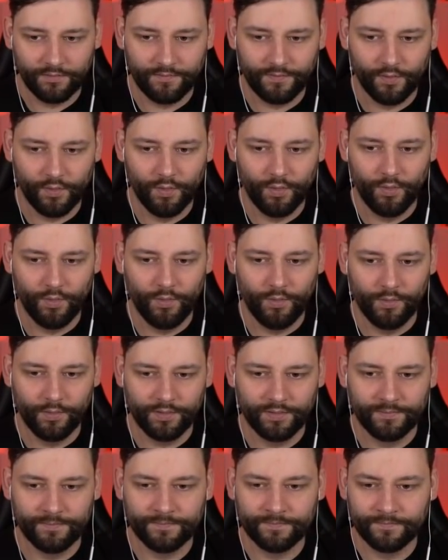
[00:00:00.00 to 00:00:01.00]

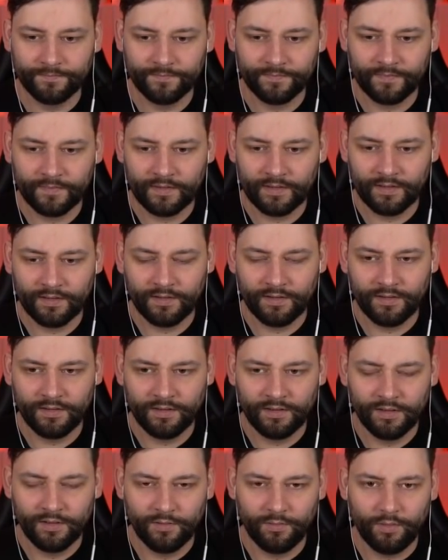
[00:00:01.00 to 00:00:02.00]
Food.
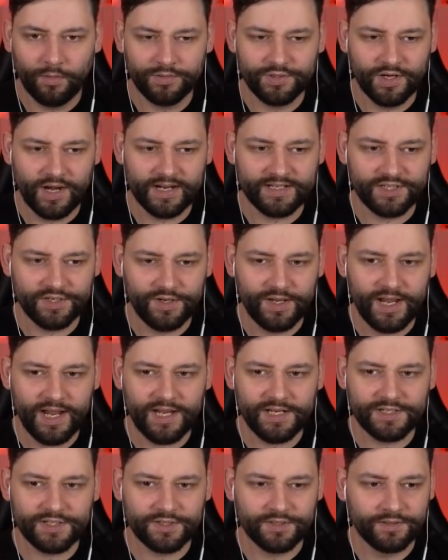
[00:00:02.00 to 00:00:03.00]
What would you like to
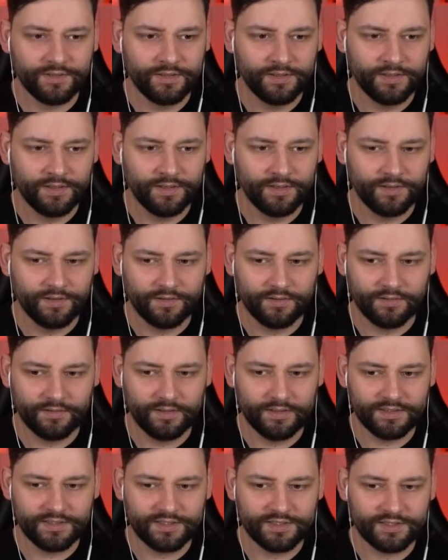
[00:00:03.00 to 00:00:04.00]
eat?
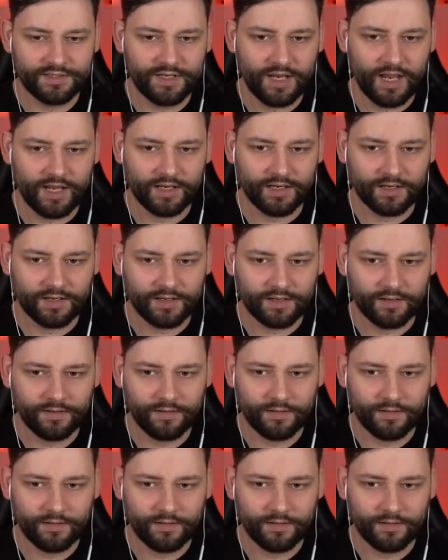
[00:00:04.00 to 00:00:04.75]
the steak.